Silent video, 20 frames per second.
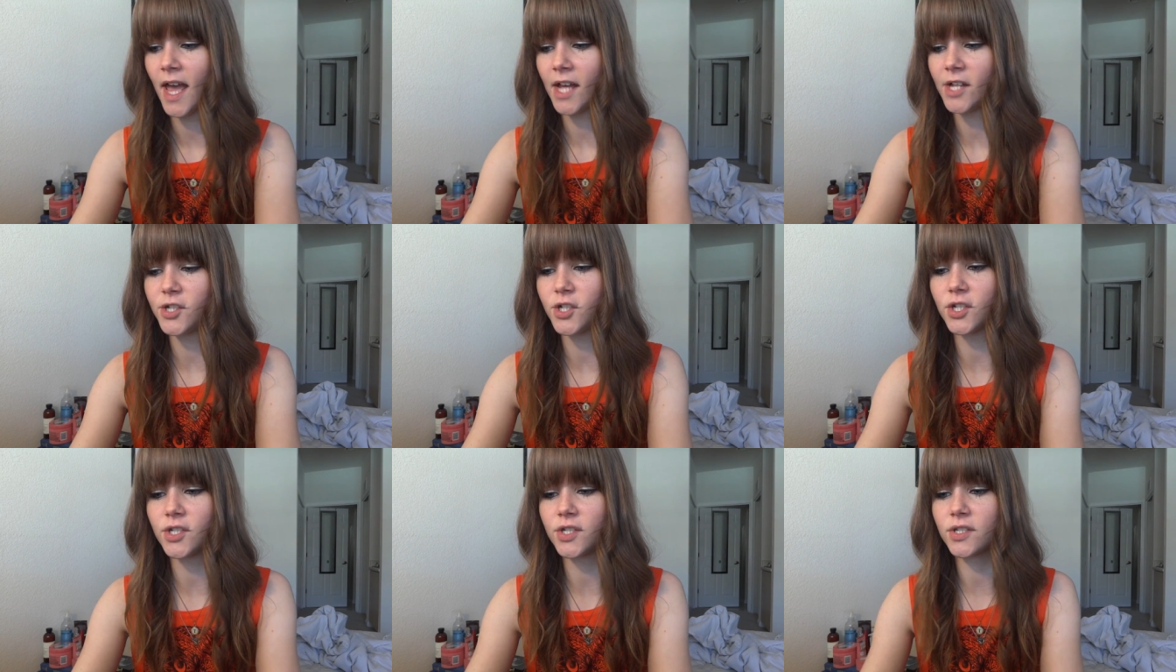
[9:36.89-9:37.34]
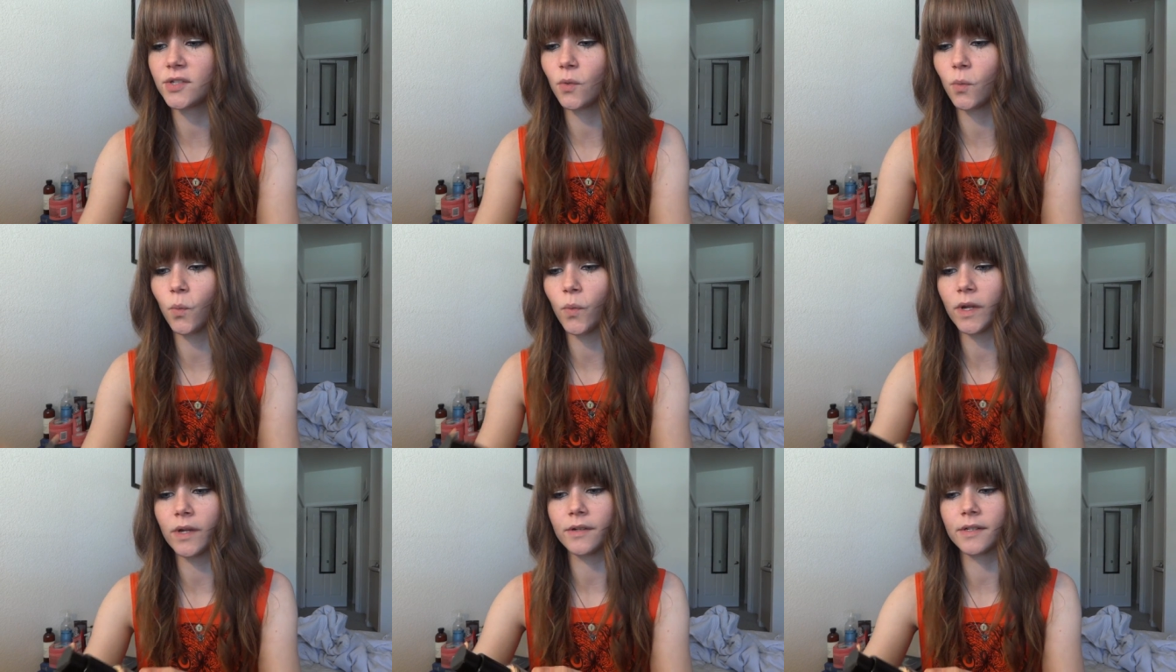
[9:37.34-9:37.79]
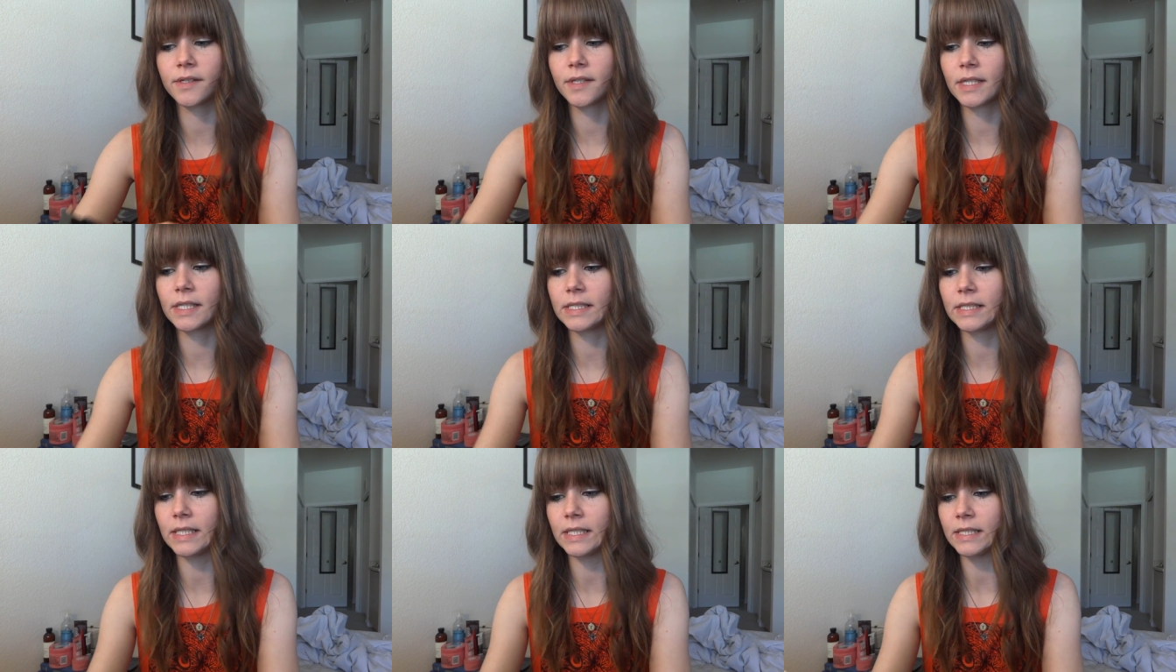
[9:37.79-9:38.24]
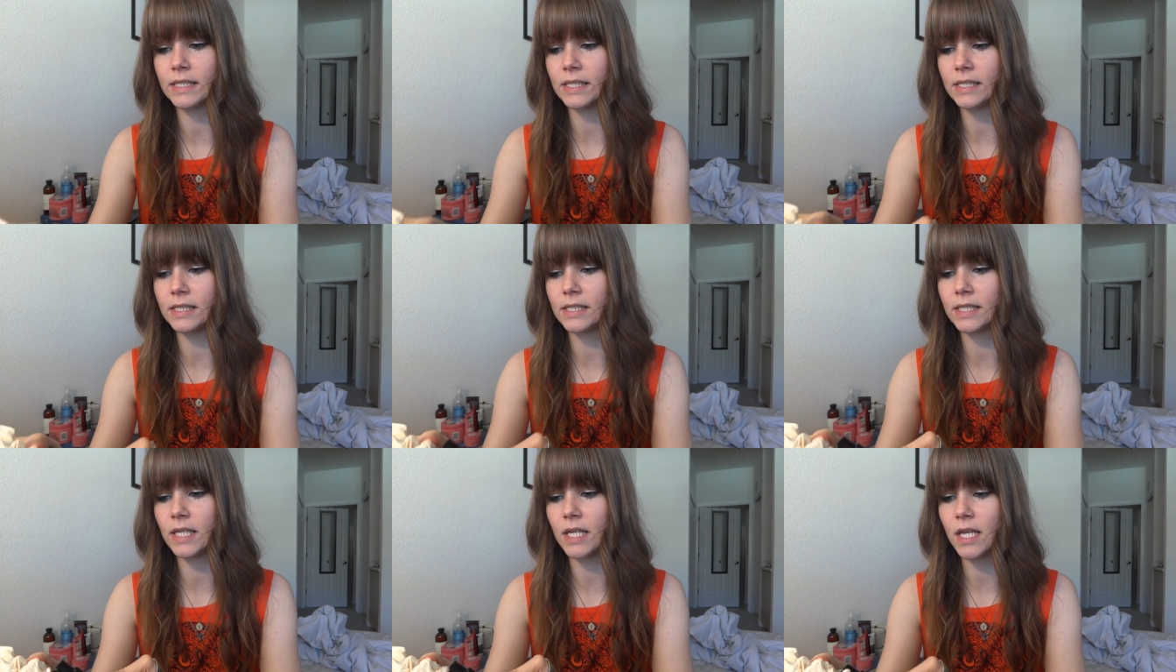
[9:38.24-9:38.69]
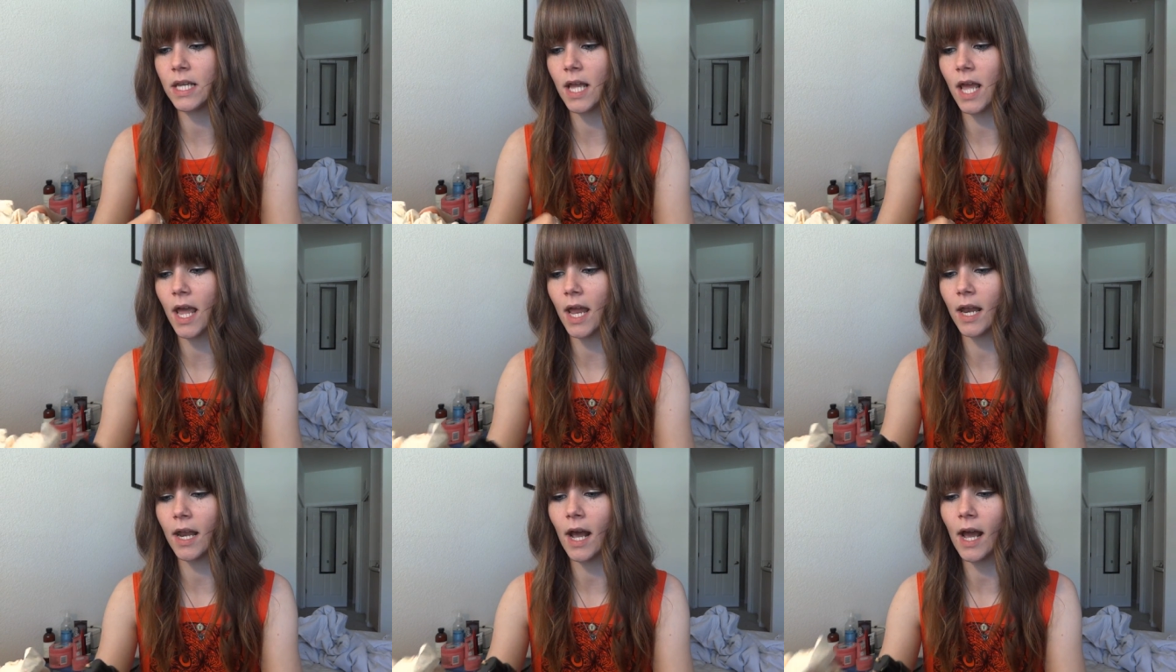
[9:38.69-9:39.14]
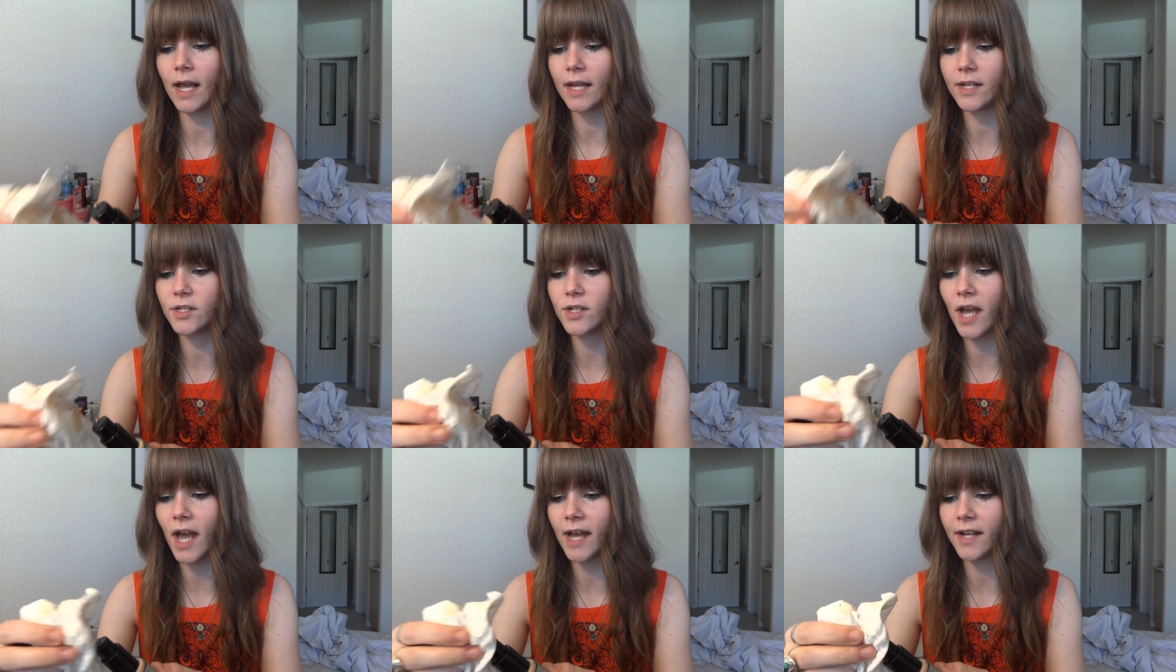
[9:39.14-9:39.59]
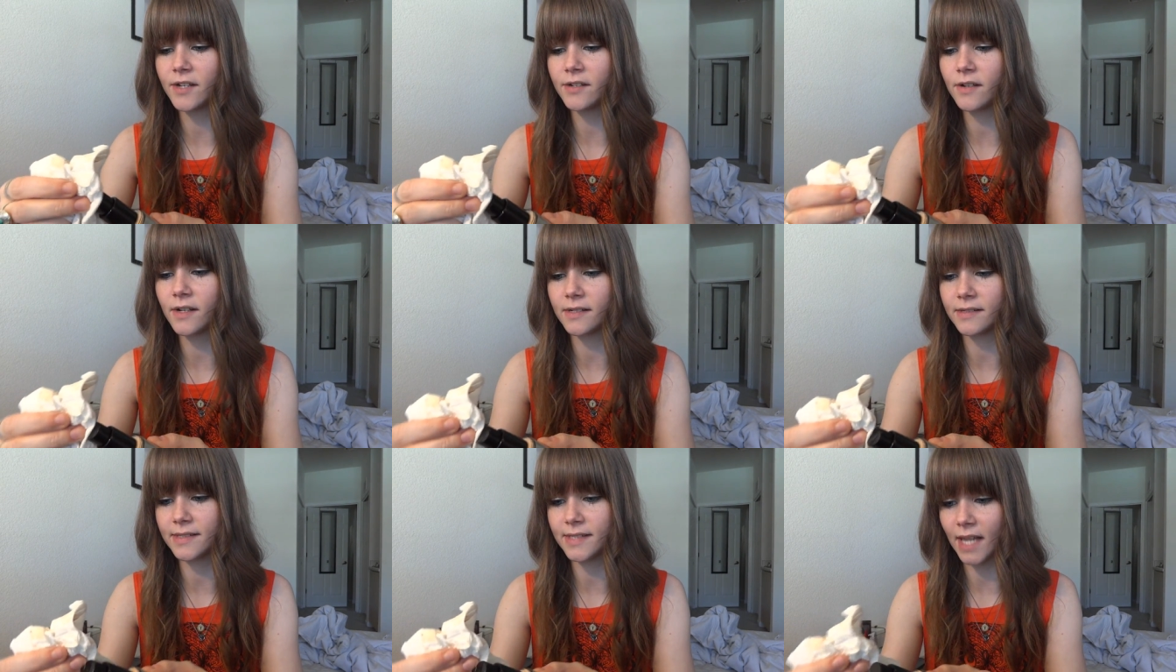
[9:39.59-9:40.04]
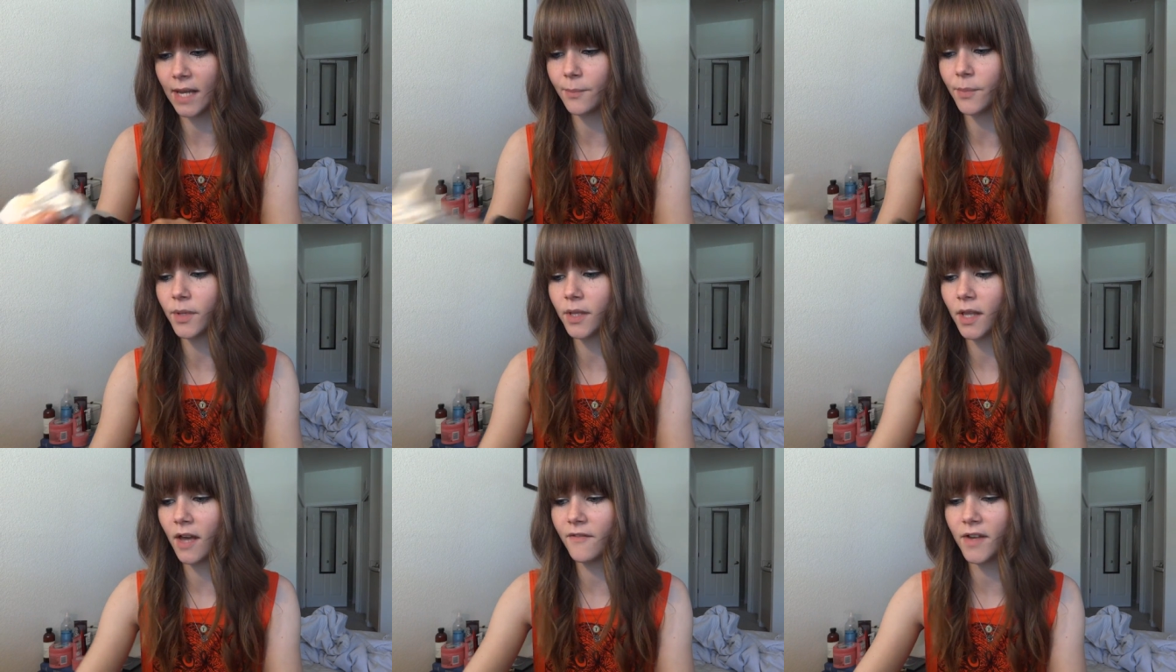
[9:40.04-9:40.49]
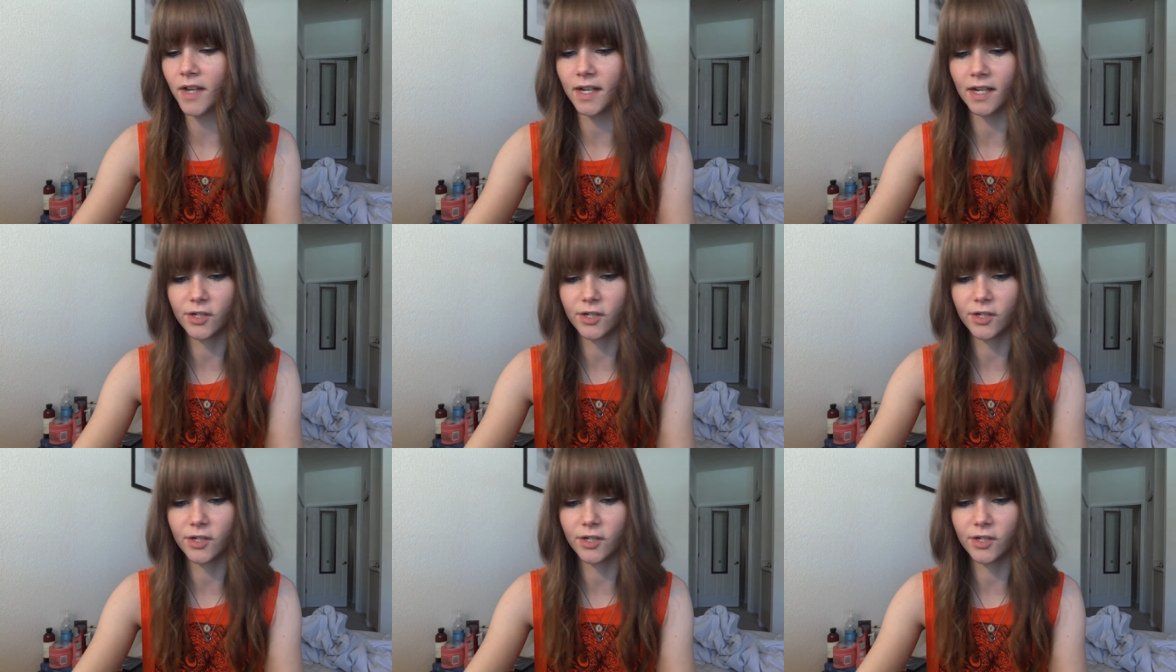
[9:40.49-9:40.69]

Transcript: It's just the weirdest consistency, and I had a sample of it,